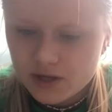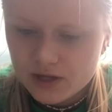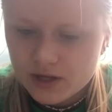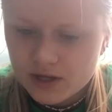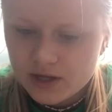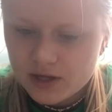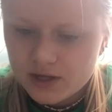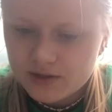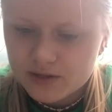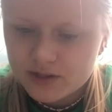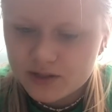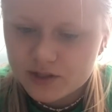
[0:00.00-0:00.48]

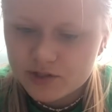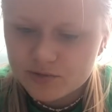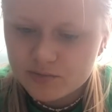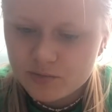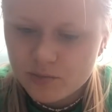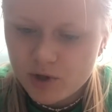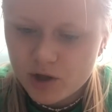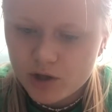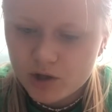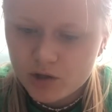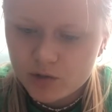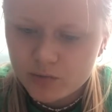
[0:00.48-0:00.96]
And these
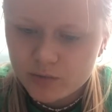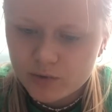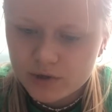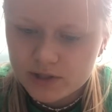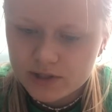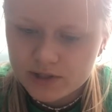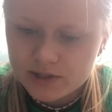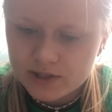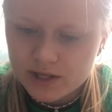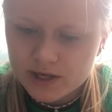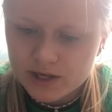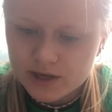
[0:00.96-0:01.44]
smaller
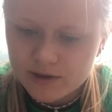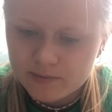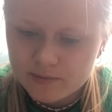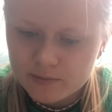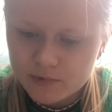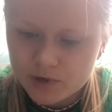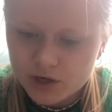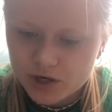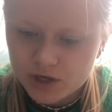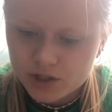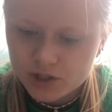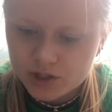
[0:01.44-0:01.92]
ones, I'm
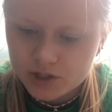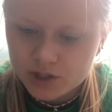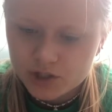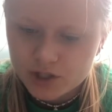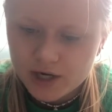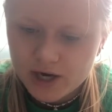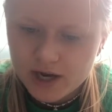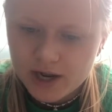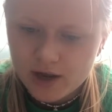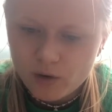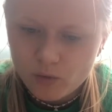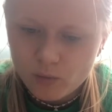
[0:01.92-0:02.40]
not sure
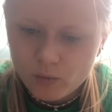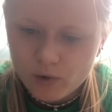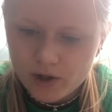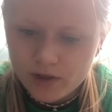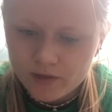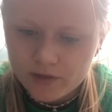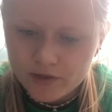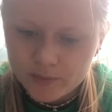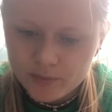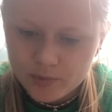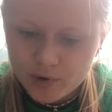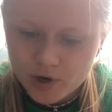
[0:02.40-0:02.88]
how well
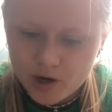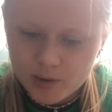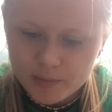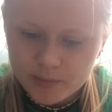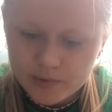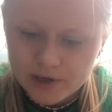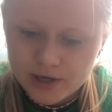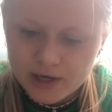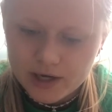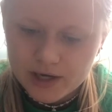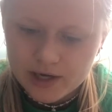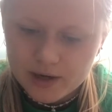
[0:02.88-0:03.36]
they
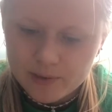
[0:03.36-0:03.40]
propagate.